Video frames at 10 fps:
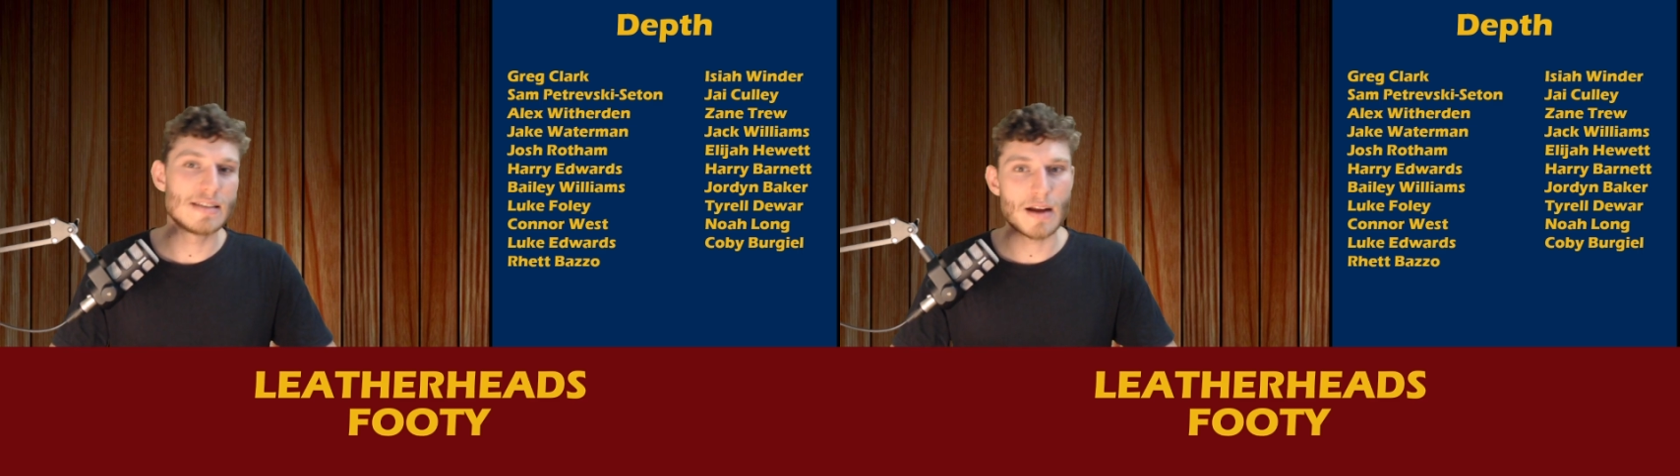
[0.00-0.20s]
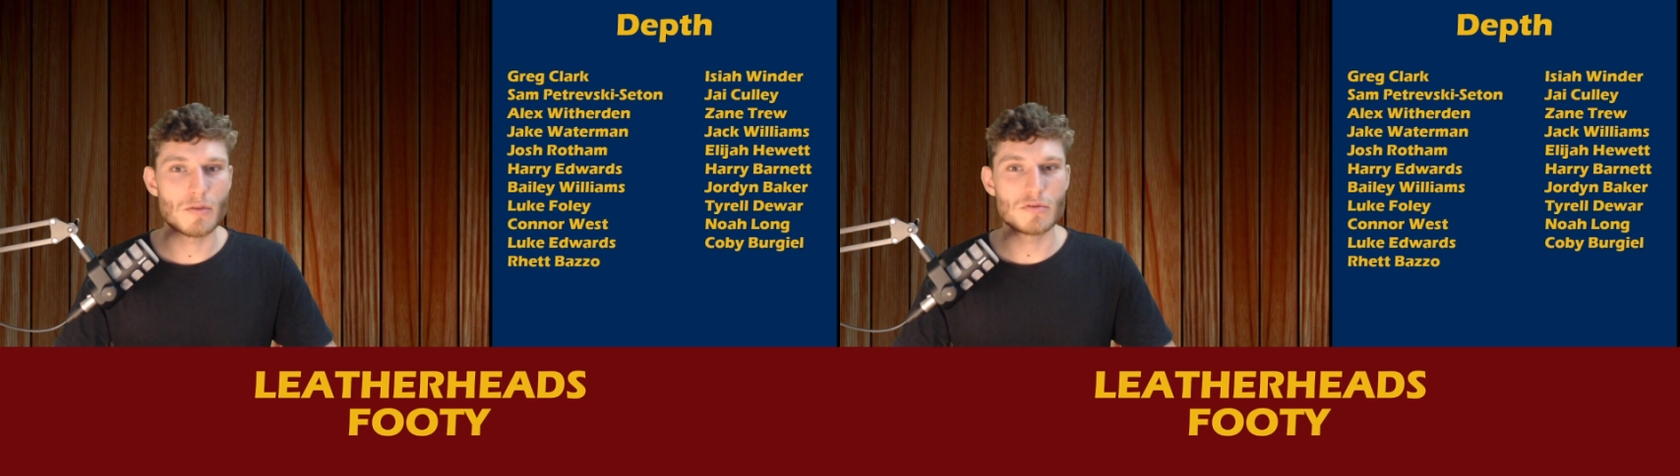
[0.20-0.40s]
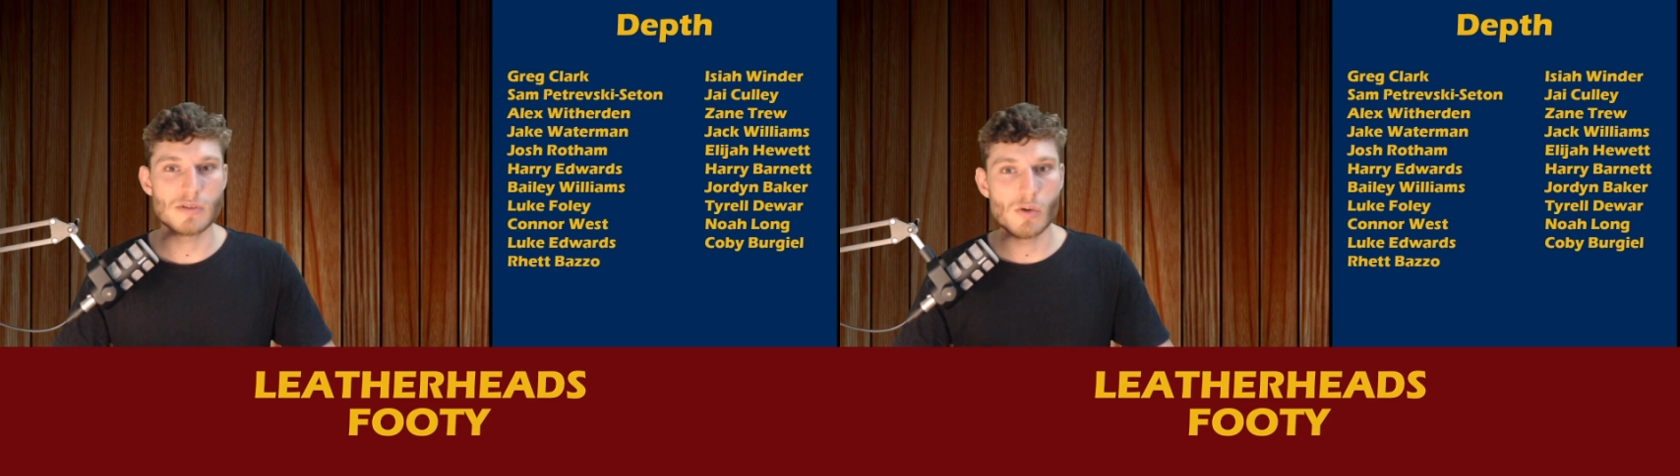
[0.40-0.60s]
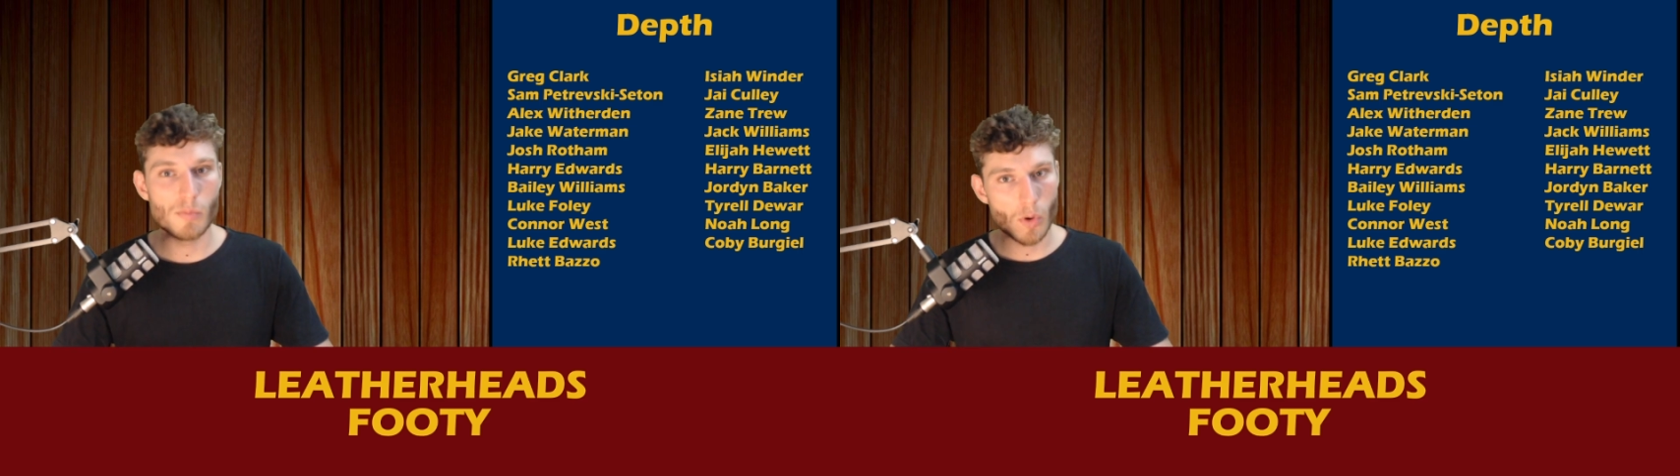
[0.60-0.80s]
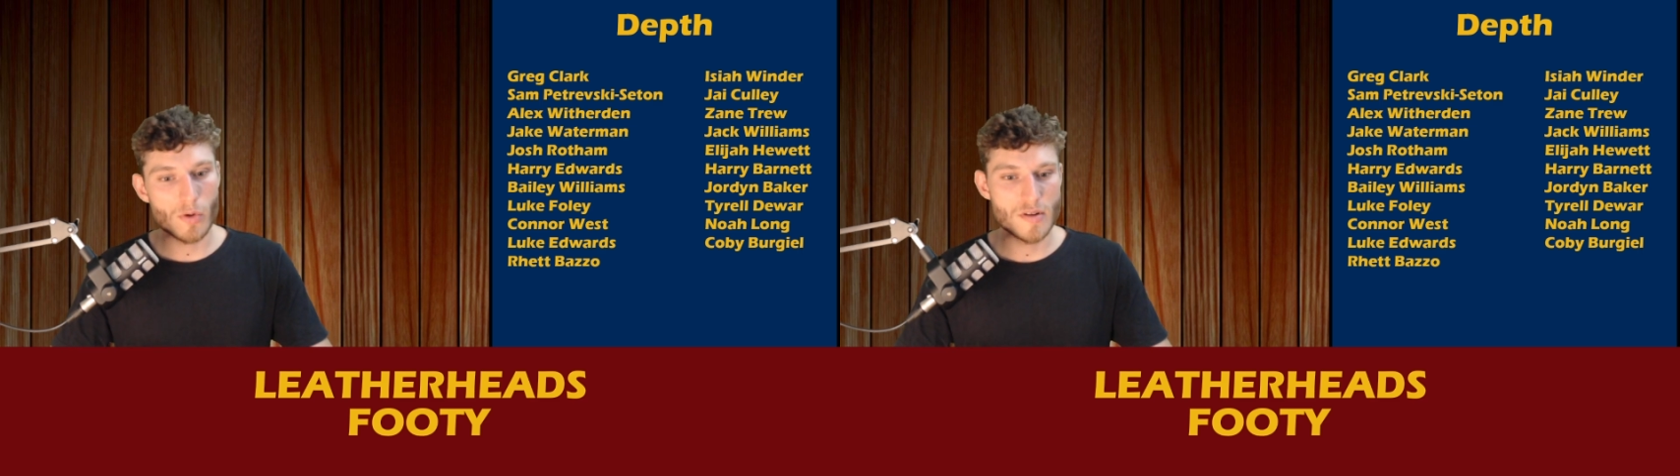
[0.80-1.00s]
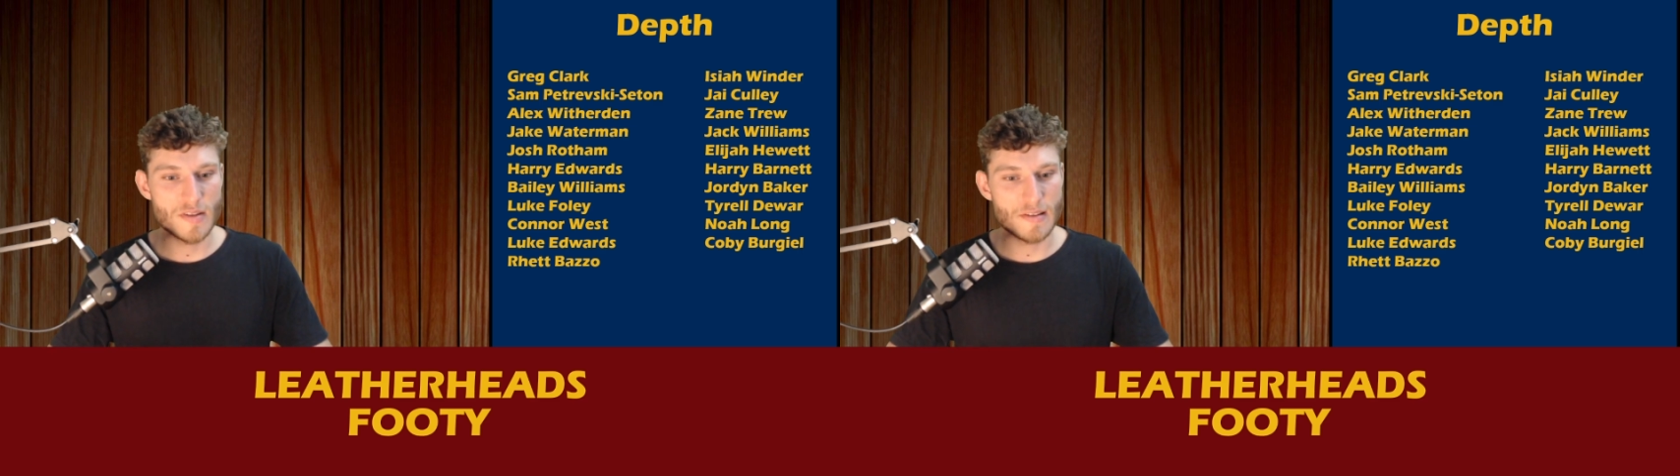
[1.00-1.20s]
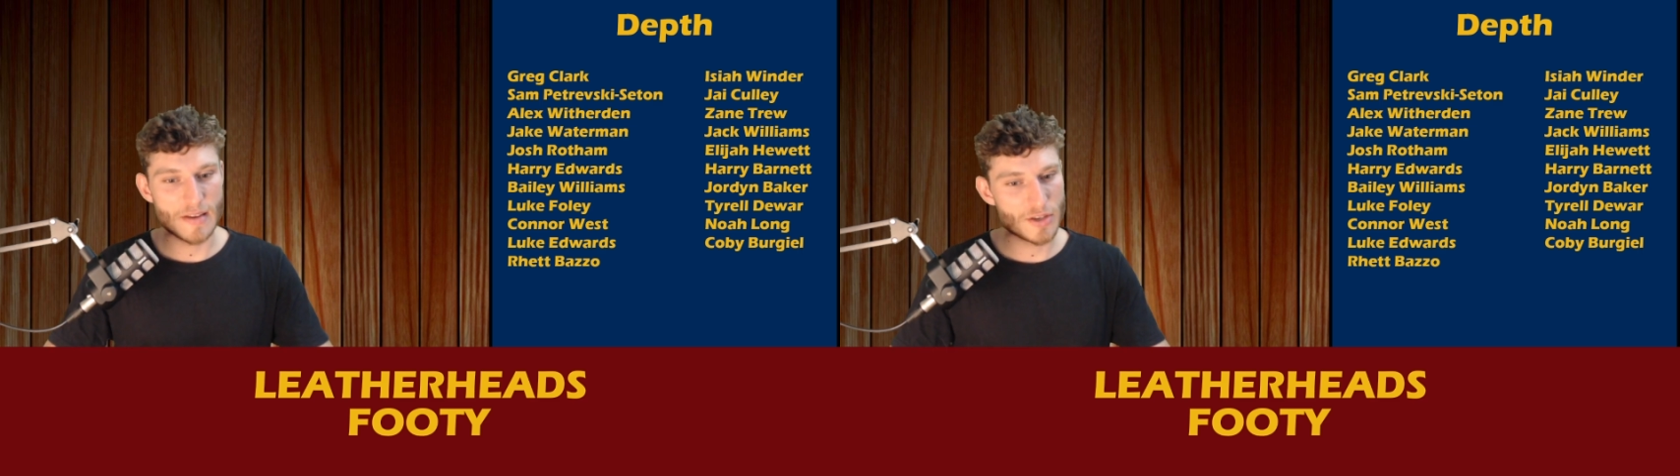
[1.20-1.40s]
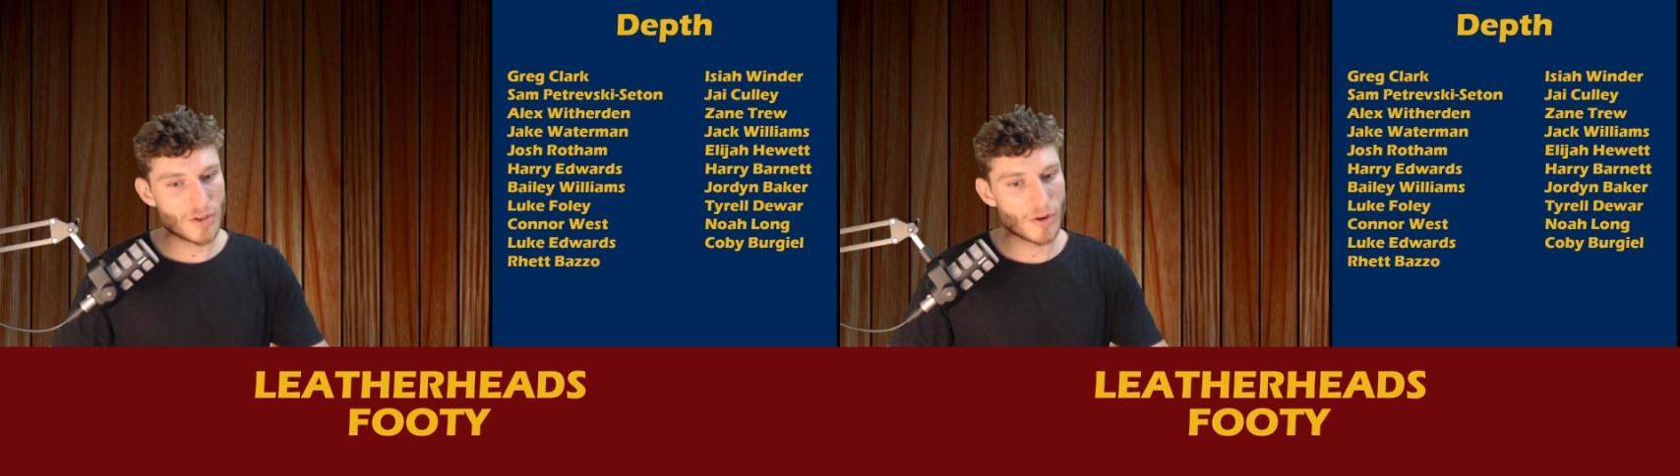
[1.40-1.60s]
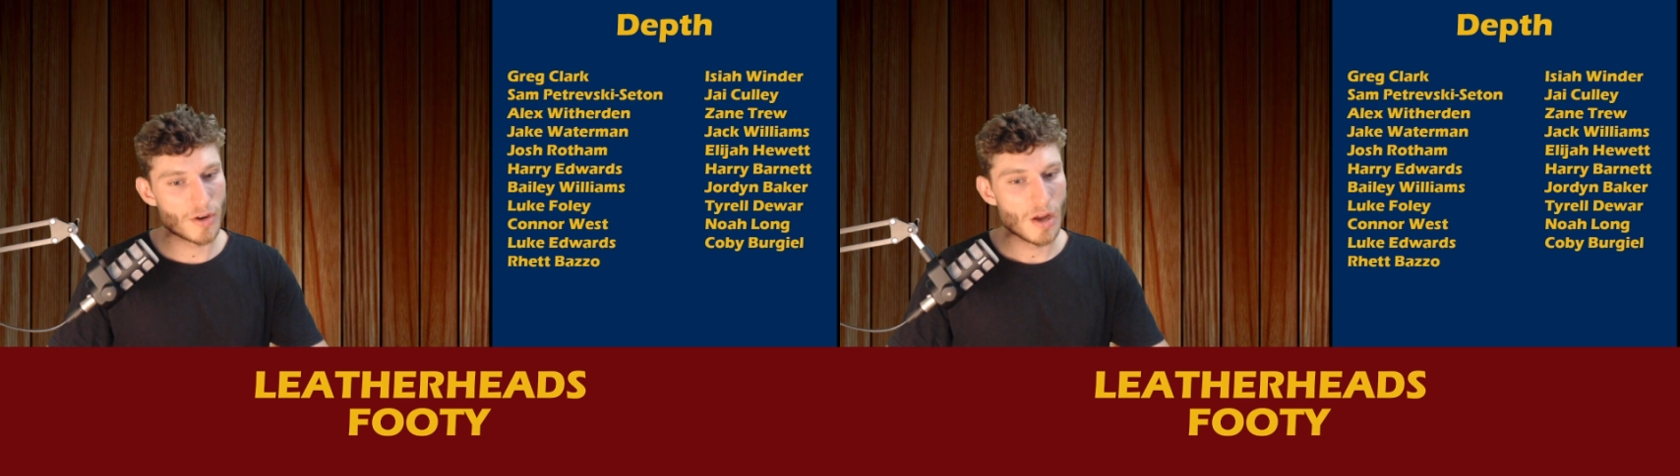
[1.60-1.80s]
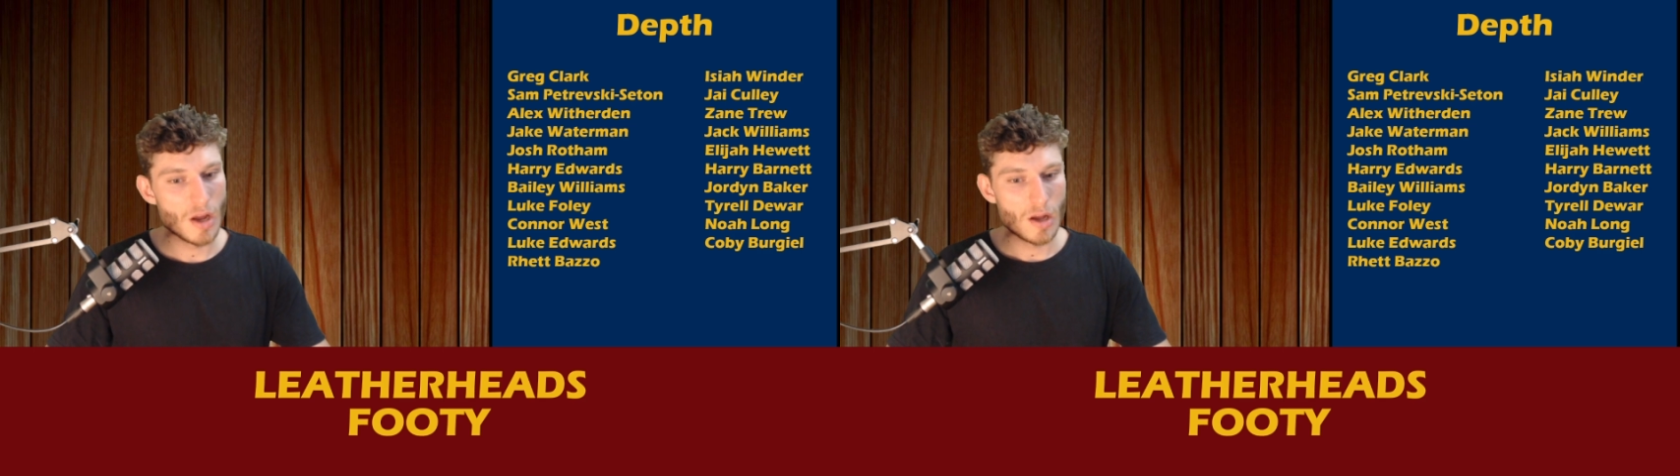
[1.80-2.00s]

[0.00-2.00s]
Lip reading: tackles well, ball use is an issue.